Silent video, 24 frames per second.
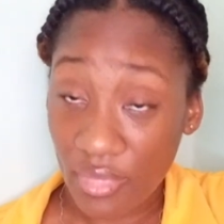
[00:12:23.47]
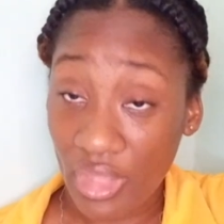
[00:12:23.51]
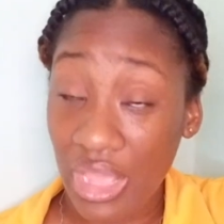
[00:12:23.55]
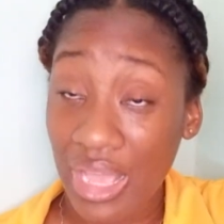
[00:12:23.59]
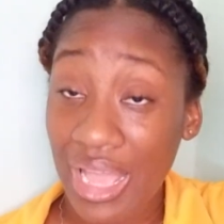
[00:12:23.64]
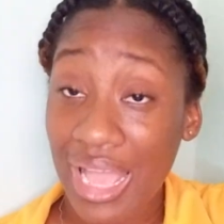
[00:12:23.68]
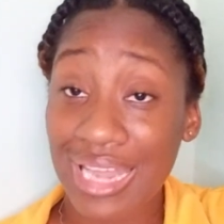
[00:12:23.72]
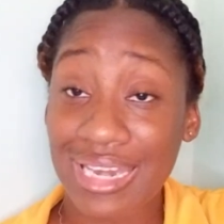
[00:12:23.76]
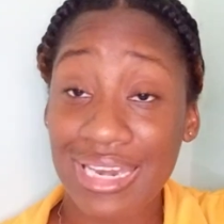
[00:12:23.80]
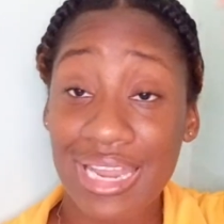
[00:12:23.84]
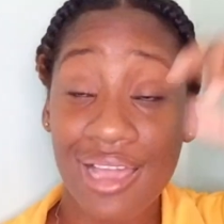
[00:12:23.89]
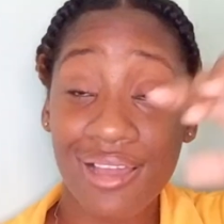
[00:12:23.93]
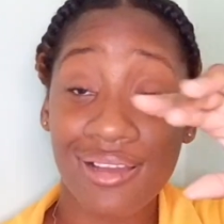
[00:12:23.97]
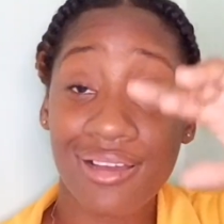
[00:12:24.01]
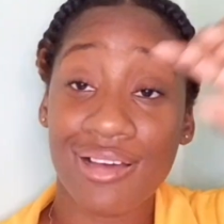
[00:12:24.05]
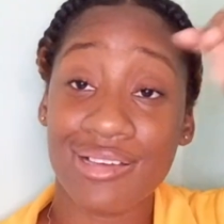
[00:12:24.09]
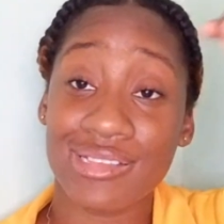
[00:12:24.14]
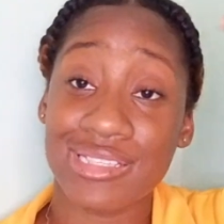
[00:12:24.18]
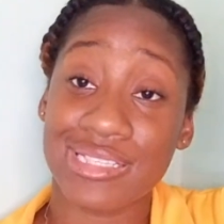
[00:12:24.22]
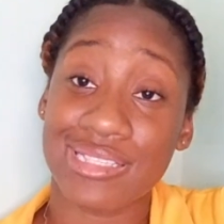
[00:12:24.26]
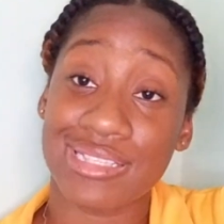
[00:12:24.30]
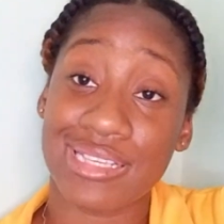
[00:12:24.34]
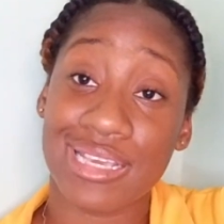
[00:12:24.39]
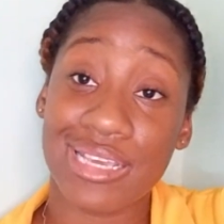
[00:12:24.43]
that
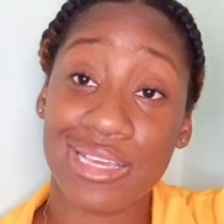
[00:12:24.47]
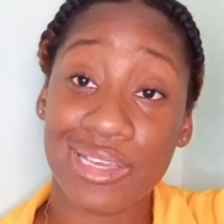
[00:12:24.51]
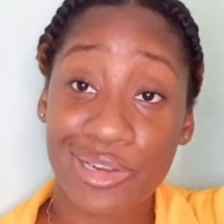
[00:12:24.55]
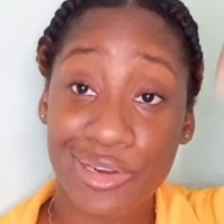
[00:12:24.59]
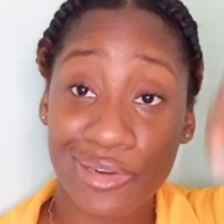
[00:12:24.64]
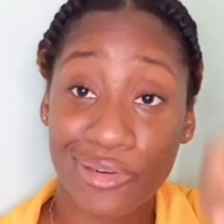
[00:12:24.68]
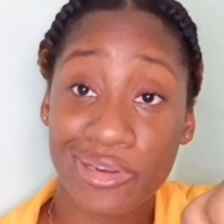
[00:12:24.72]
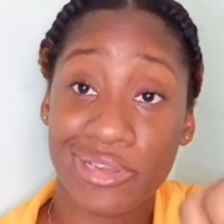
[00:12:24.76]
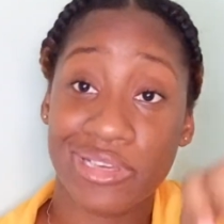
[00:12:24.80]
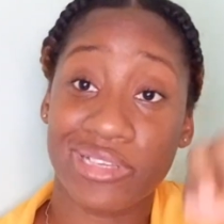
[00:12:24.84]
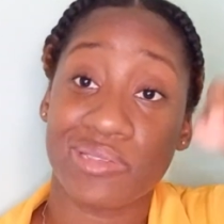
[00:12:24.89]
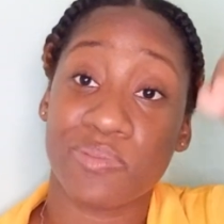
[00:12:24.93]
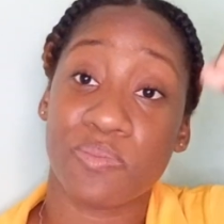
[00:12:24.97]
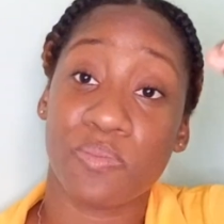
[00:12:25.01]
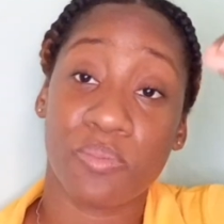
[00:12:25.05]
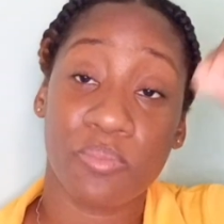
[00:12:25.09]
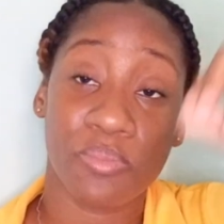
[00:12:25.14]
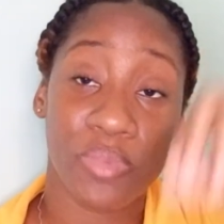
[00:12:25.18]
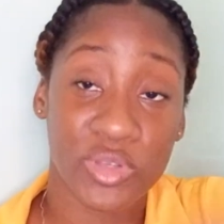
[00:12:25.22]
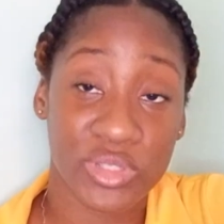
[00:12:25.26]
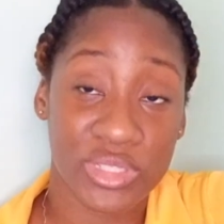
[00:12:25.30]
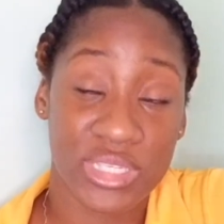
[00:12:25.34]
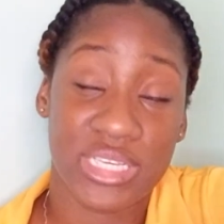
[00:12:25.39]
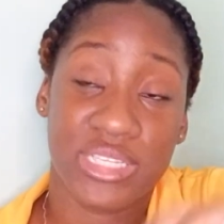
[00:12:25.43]
causes increased
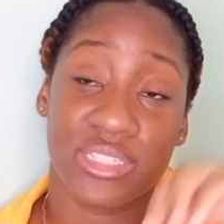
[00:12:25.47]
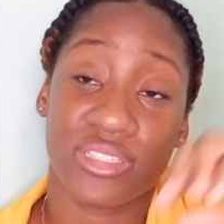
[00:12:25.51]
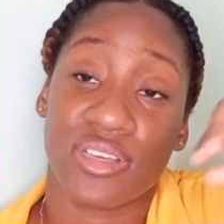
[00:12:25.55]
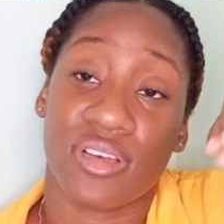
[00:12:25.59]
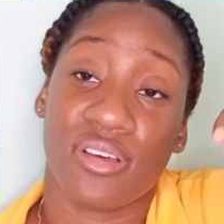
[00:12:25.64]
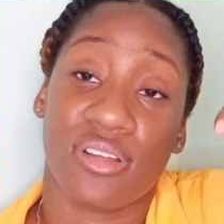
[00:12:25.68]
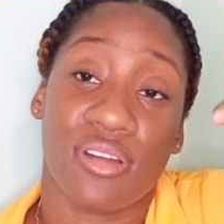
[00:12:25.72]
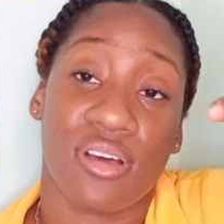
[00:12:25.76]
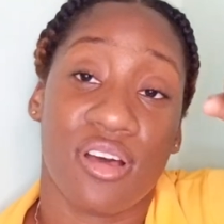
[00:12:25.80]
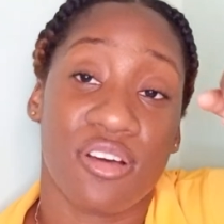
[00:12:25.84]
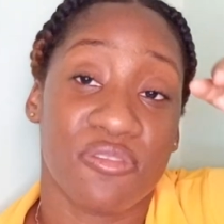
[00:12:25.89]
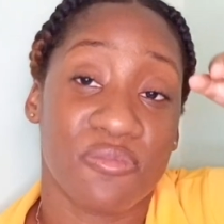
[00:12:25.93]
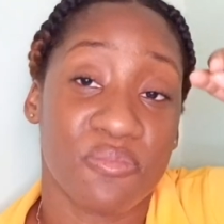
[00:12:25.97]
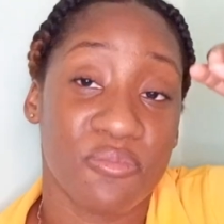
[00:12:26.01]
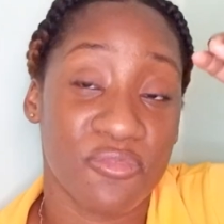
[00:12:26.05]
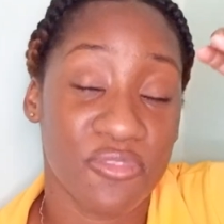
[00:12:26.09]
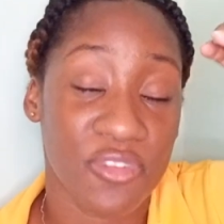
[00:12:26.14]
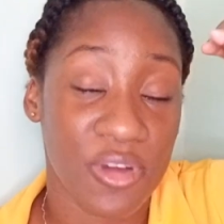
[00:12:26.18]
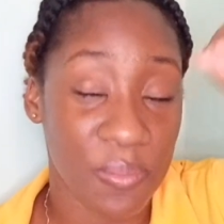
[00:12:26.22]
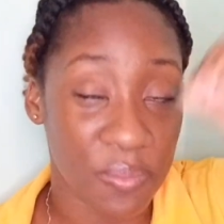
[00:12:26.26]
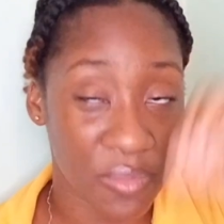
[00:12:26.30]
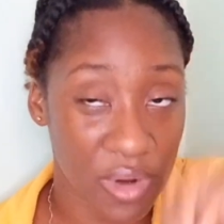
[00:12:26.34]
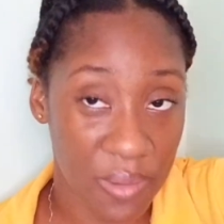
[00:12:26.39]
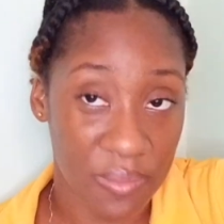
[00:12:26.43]
potential of for
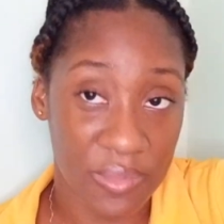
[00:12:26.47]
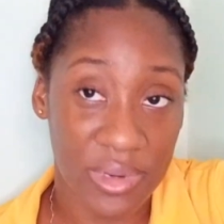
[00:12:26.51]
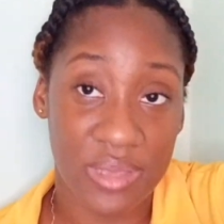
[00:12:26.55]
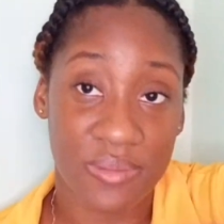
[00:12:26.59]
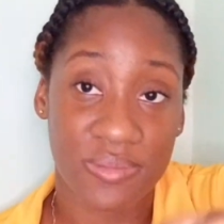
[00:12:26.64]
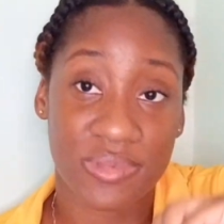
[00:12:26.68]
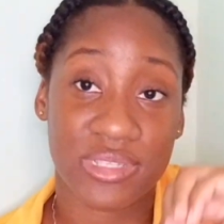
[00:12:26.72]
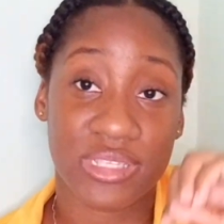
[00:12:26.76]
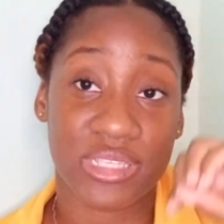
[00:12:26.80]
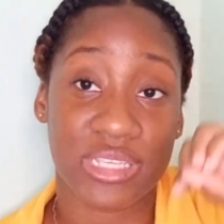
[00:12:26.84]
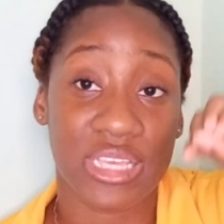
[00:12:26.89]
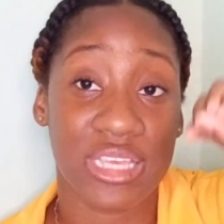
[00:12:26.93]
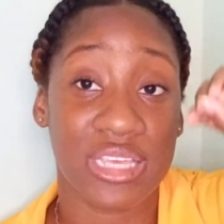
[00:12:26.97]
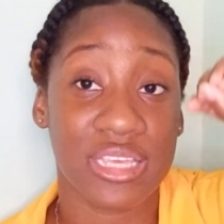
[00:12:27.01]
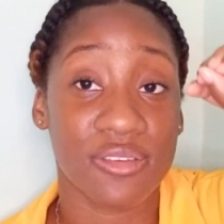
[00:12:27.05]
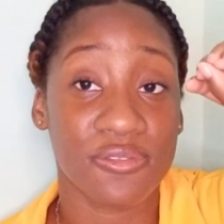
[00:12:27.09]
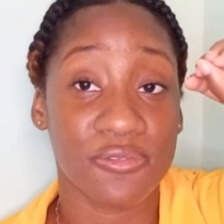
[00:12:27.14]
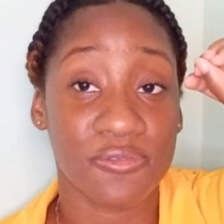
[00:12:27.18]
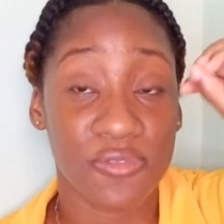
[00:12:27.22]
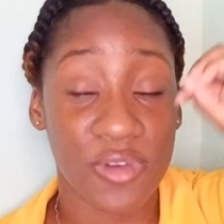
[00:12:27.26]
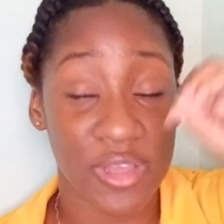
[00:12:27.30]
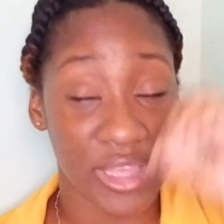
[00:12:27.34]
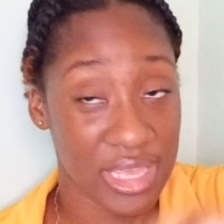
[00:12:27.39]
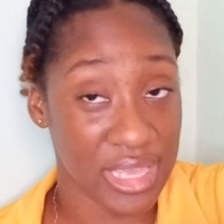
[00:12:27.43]
problems
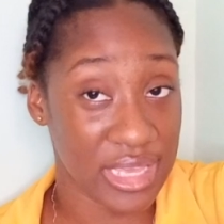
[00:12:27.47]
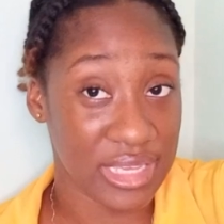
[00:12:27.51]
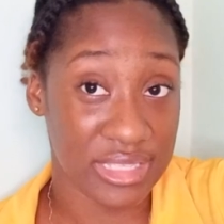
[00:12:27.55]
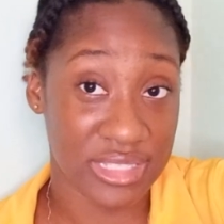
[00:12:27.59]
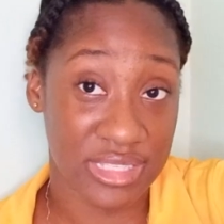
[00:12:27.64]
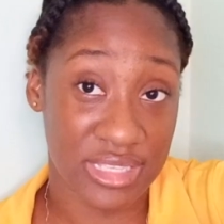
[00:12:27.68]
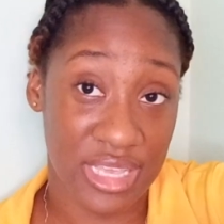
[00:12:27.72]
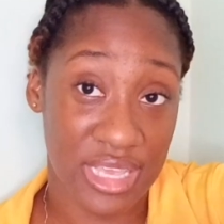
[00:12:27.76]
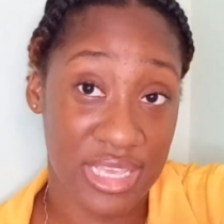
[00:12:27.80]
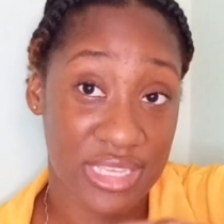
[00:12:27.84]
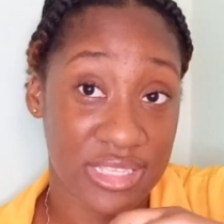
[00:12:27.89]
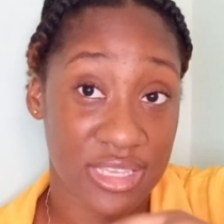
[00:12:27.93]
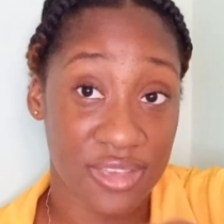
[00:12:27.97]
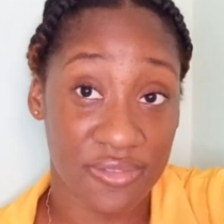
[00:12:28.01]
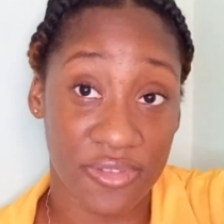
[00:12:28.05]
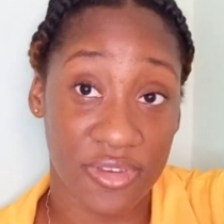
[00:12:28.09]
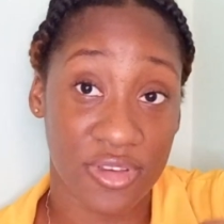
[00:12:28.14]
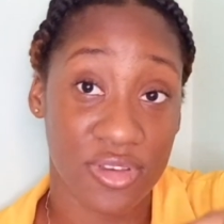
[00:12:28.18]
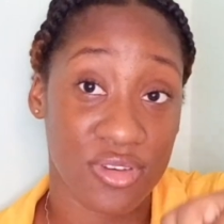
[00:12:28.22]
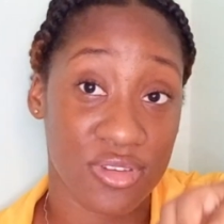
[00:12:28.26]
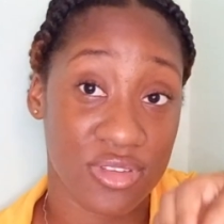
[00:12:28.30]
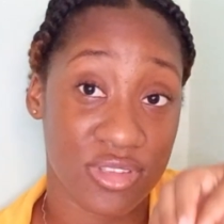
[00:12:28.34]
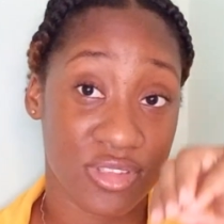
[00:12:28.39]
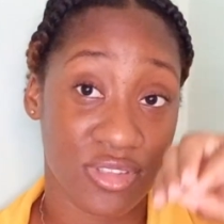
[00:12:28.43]
for your
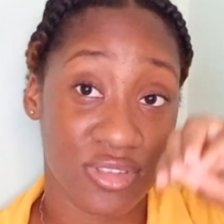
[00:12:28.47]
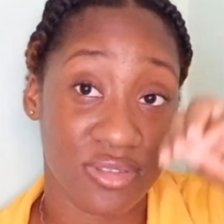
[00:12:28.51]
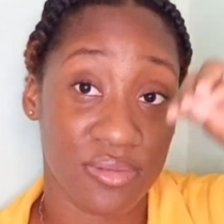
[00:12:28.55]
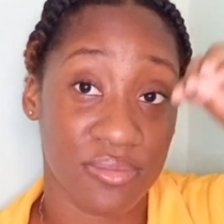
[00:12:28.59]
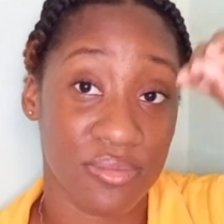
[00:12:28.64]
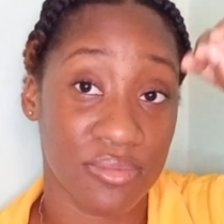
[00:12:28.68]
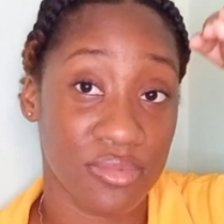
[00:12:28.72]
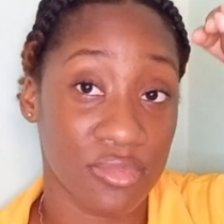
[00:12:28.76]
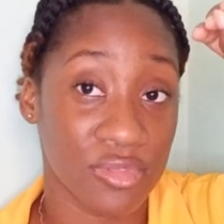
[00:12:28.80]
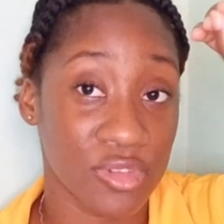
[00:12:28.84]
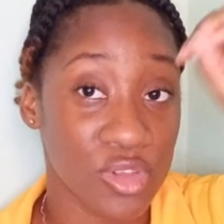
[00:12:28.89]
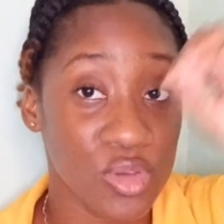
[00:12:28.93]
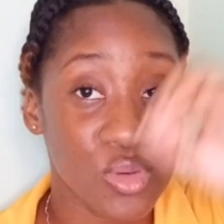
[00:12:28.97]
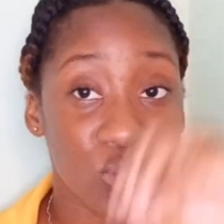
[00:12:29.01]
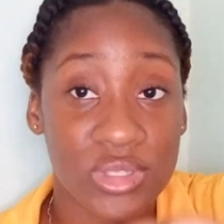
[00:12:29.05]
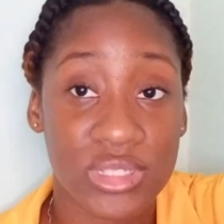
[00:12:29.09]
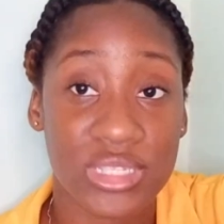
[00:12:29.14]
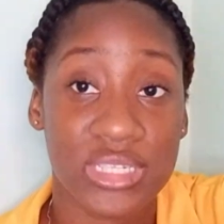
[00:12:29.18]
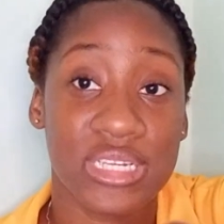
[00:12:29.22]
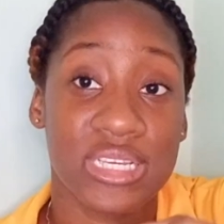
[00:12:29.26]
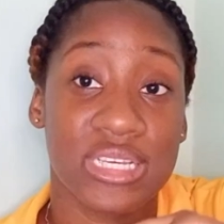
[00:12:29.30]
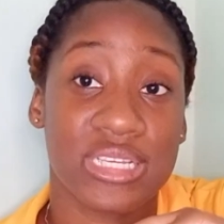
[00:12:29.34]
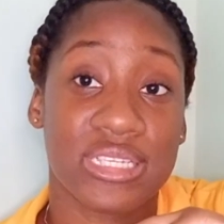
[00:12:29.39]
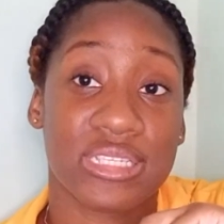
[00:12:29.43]
esophagus due to
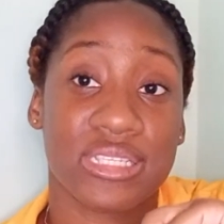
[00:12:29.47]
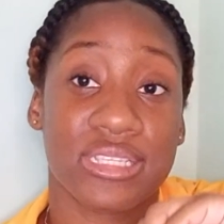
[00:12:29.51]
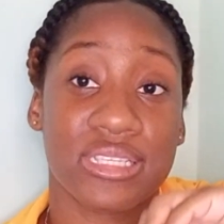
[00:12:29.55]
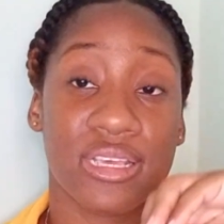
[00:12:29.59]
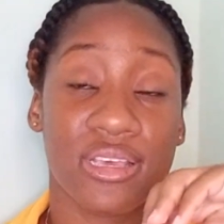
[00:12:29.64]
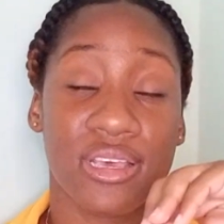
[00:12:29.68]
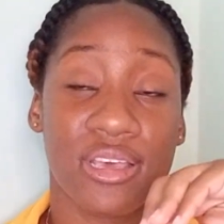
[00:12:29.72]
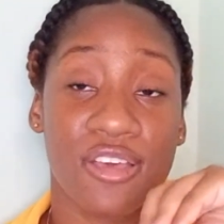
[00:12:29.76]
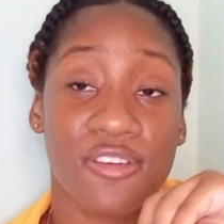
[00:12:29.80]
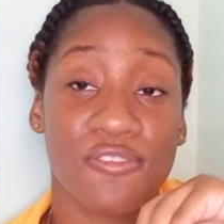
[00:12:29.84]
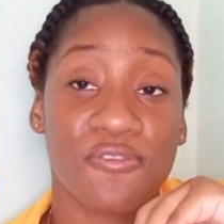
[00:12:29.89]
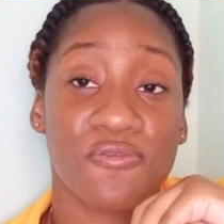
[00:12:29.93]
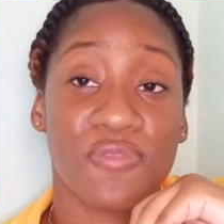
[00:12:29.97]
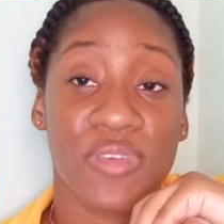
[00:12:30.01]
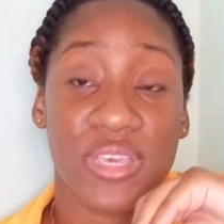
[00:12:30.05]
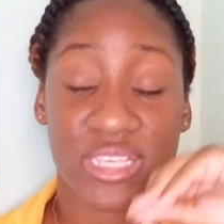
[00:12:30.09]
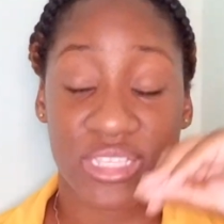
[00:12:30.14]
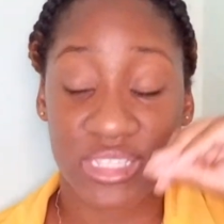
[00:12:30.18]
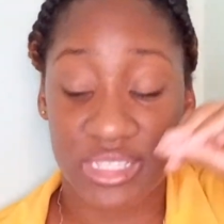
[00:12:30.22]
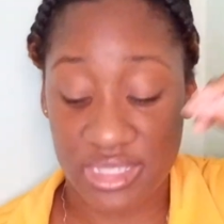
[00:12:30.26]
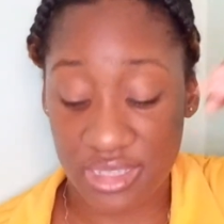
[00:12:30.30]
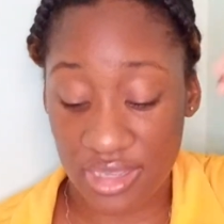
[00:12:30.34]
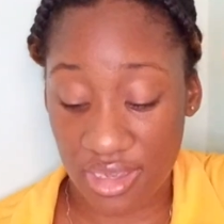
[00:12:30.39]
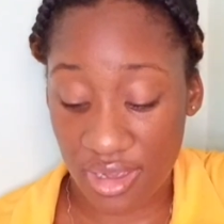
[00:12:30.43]
this fixed